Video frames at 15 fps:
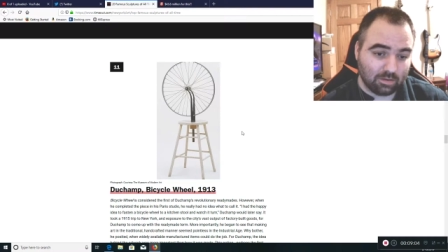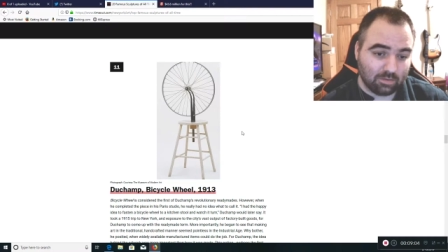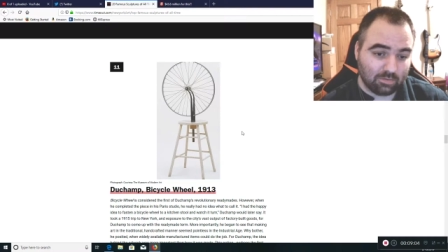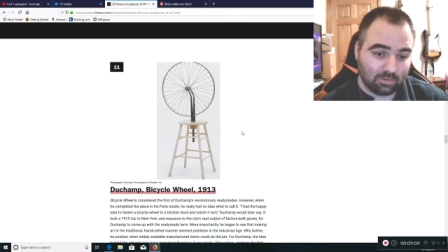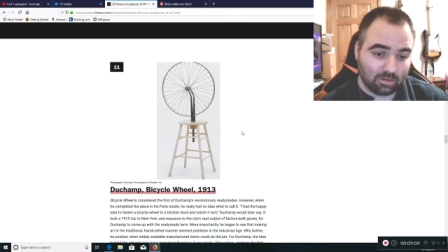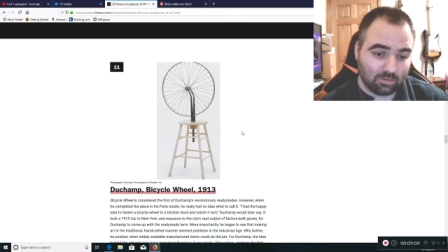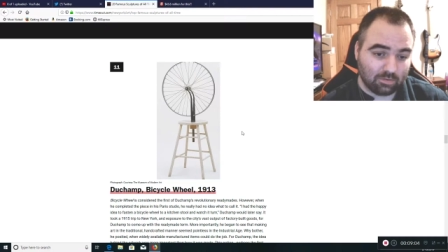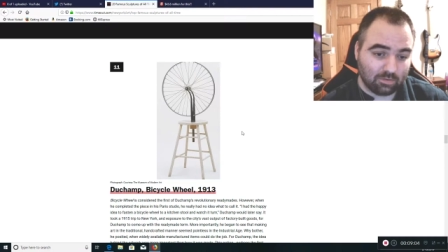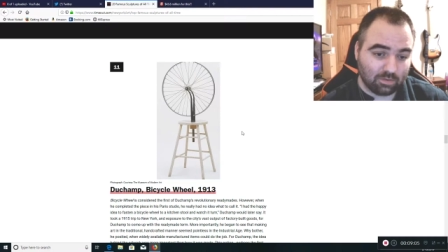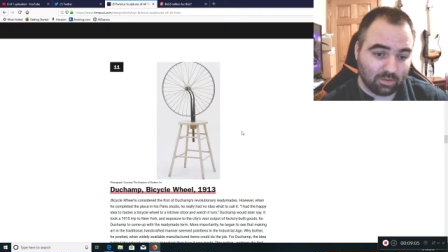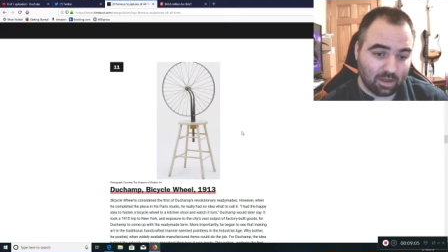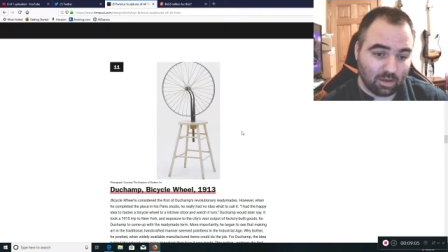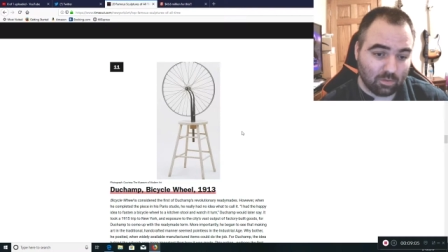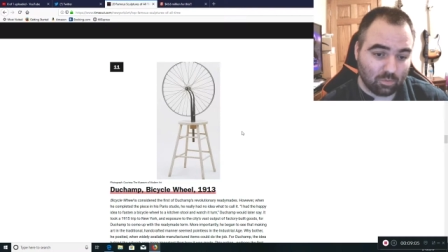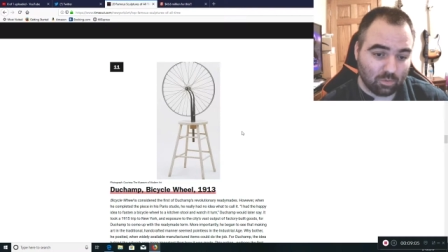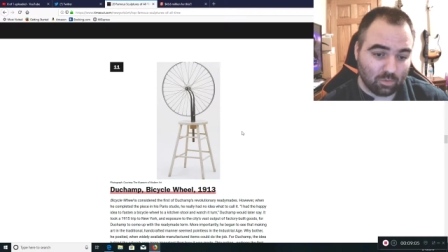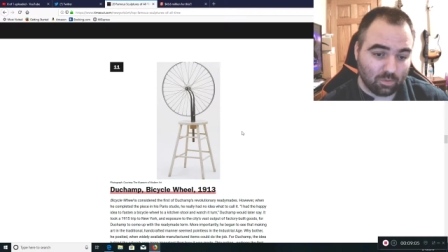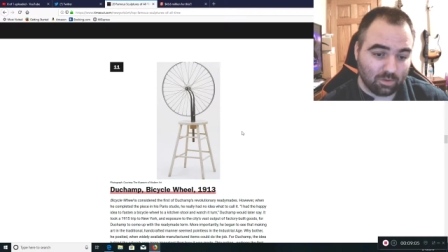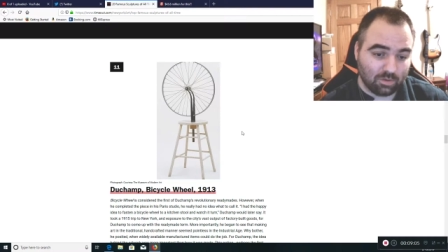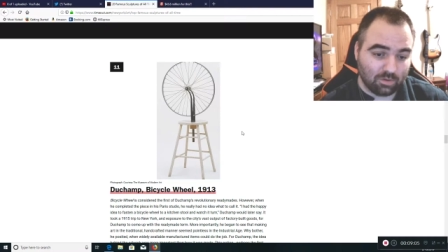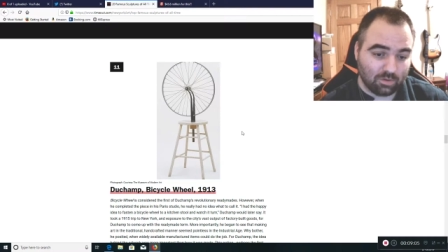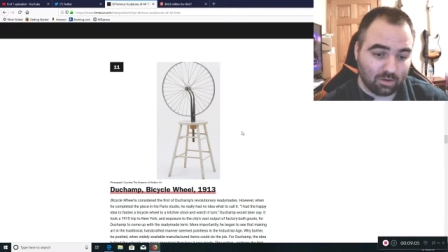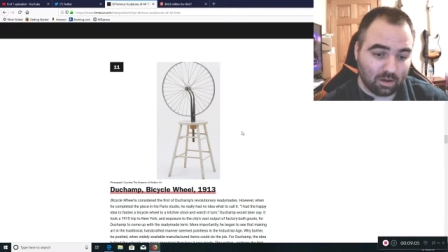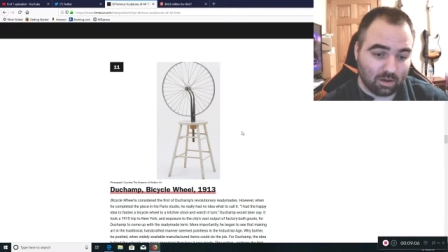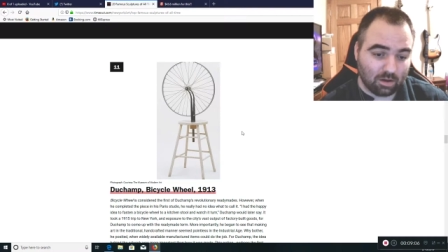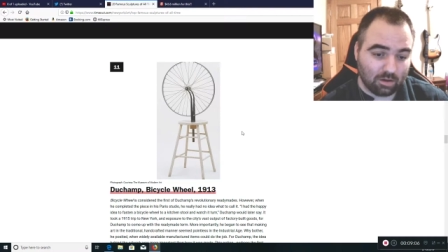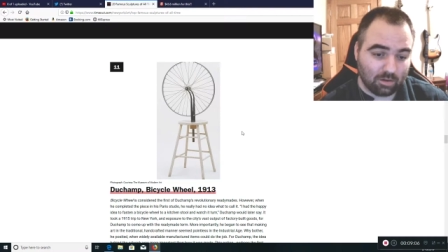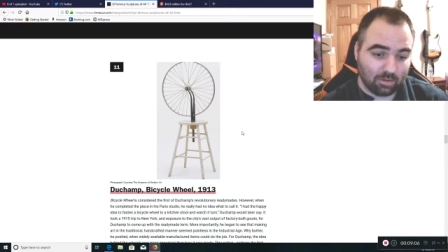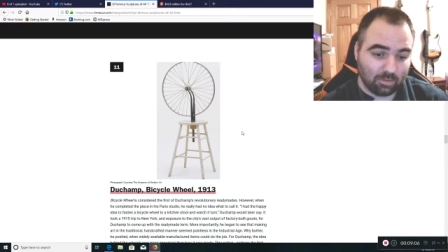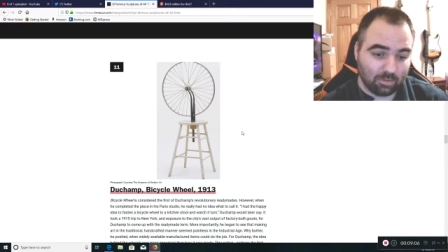essentially a ruined
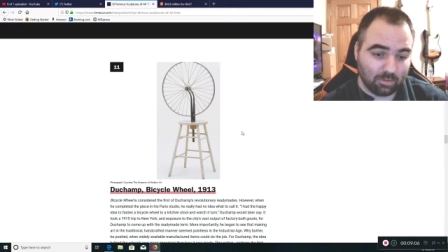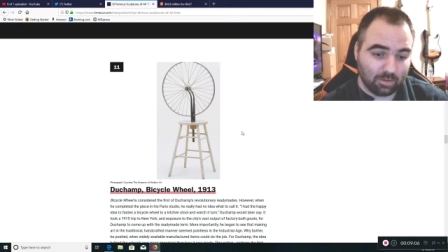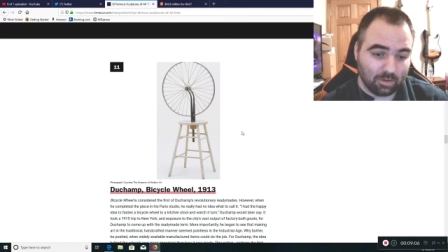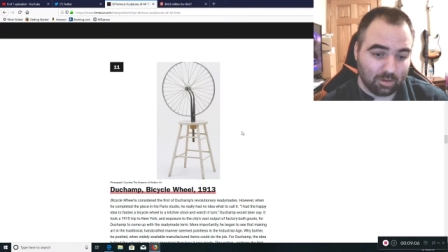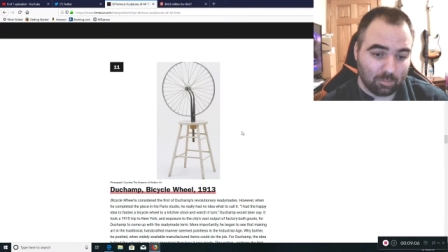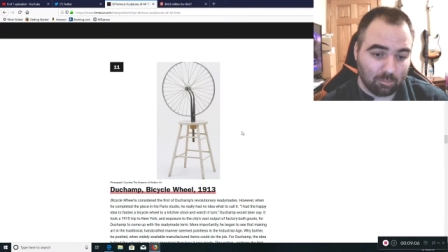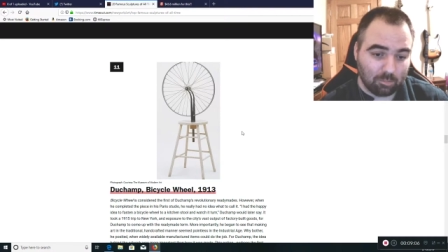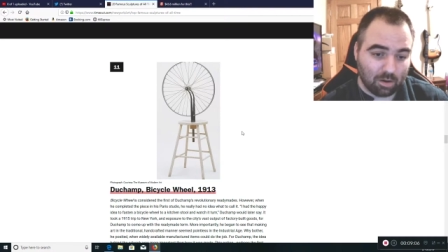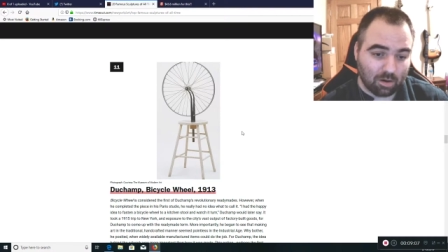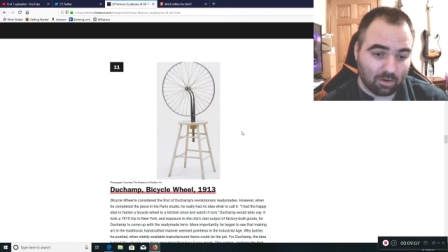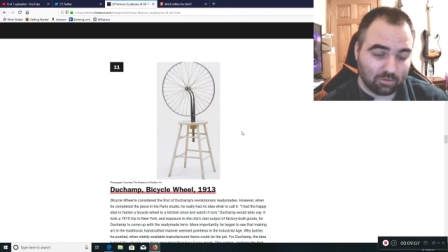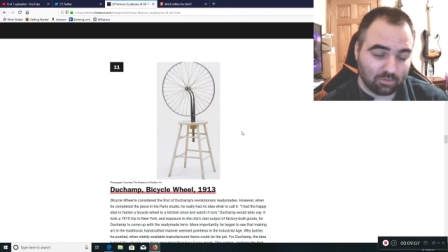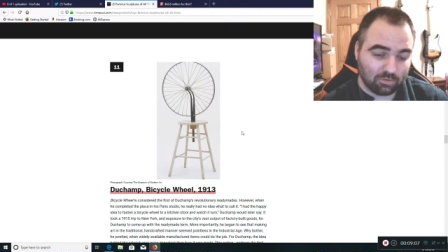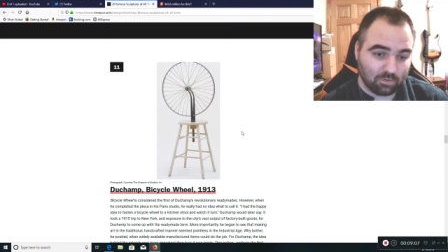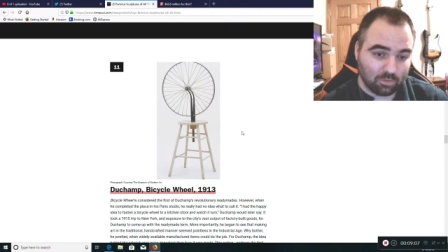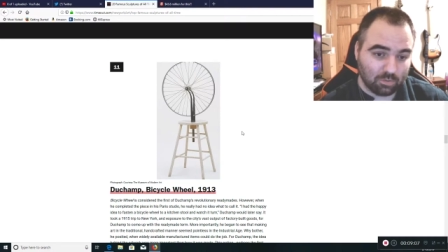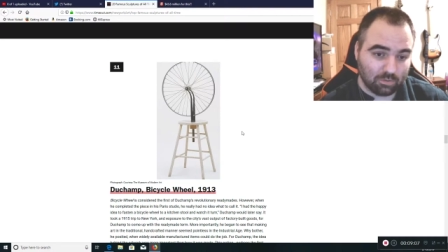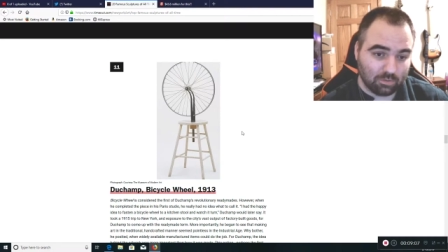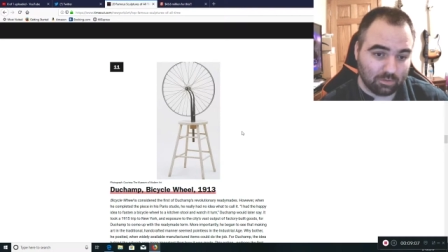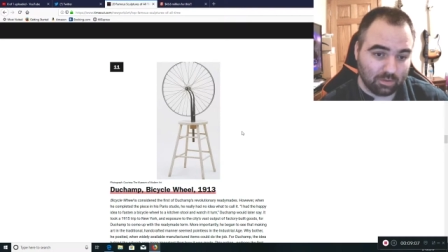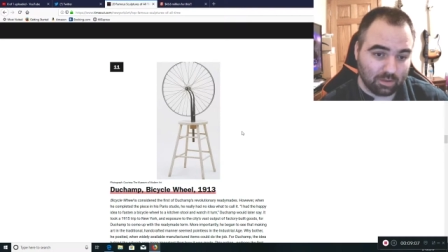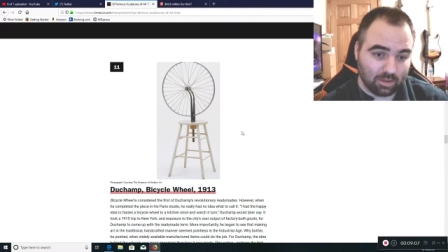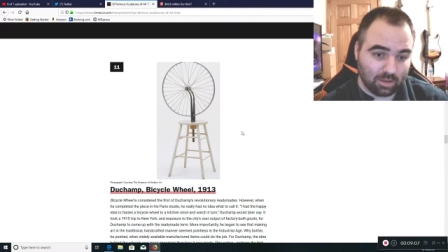bar stool